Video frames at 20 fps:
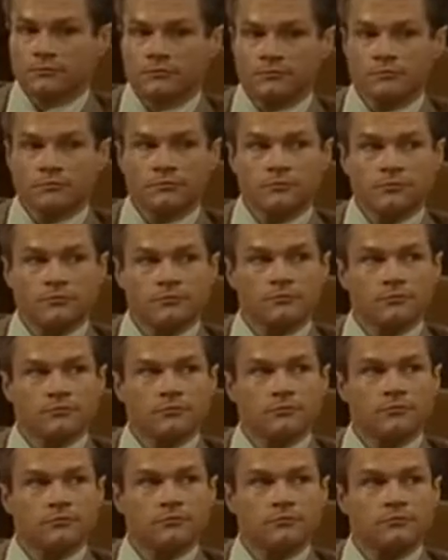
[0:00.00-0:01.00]

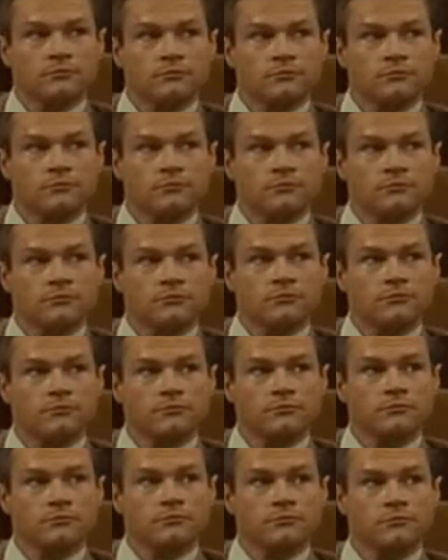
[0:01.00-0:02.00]

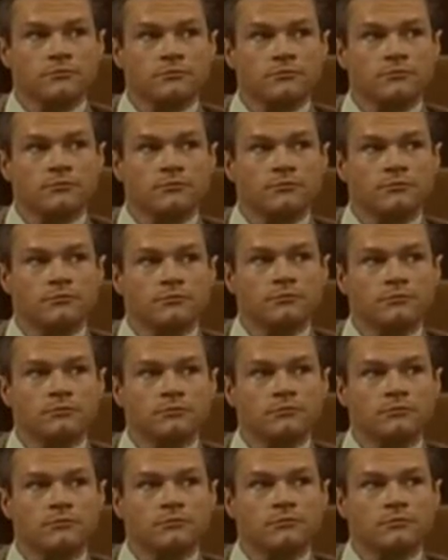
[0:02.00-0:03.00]

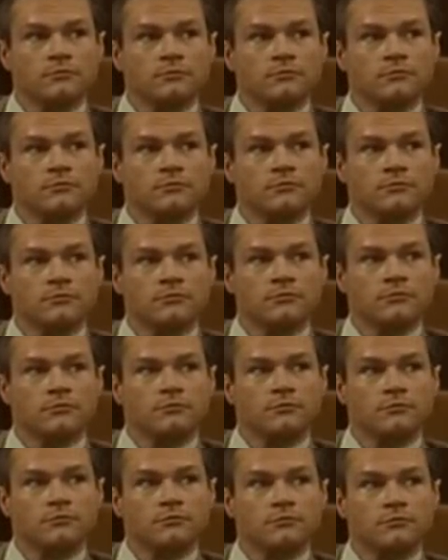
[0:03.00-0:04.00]

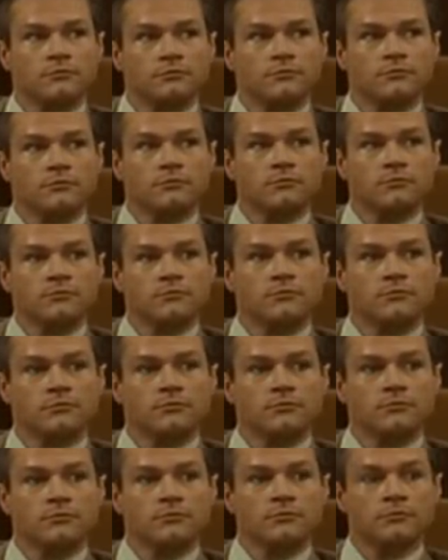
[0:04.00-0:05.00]

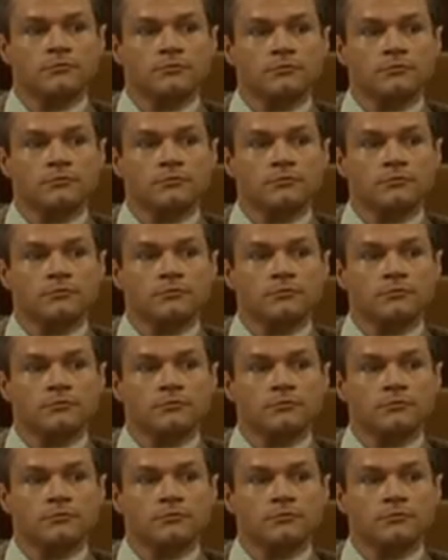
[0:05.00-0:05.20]
The person shown says nothing.